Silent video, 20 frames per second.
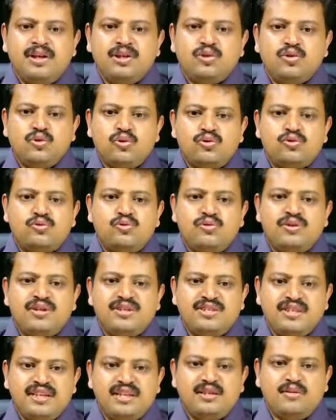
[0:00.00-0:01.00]
chose to
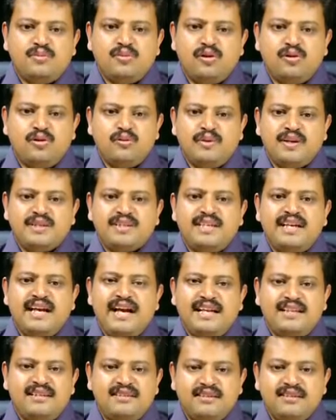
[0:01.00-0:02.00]
reject the Bangobashi
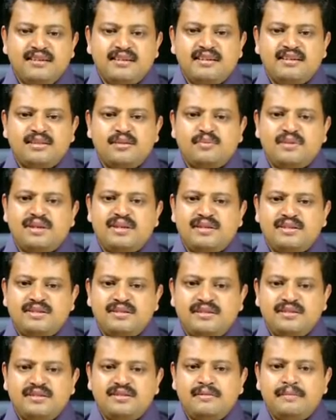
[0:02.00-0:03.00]
and Tilak
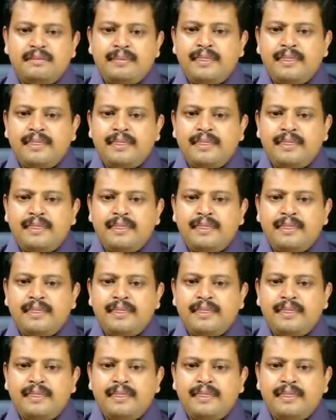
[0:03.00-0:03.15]
interpretations